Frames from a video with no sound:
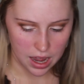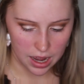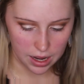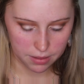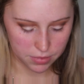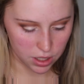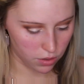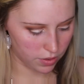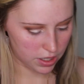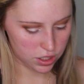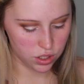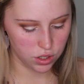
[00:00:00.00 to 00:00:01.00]
I'm
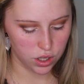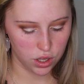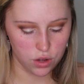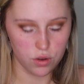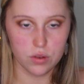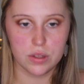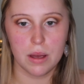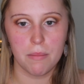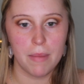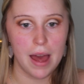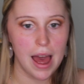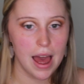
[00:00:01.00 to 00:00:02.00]
going to use
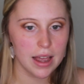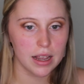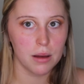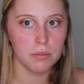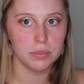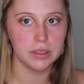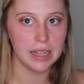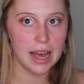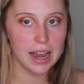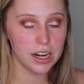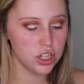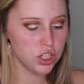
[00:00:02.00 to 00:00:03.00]
MAC
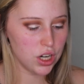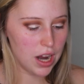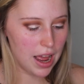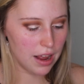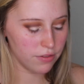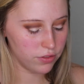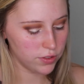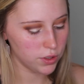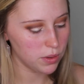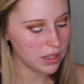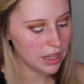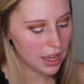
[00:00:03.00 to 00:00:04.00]
Black Track
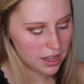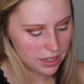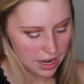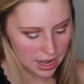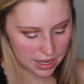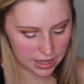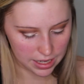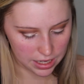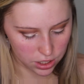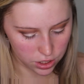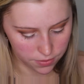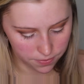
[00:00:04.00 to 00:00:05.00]
Fluid Line
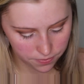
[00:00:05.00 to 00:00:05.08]
Eyeliner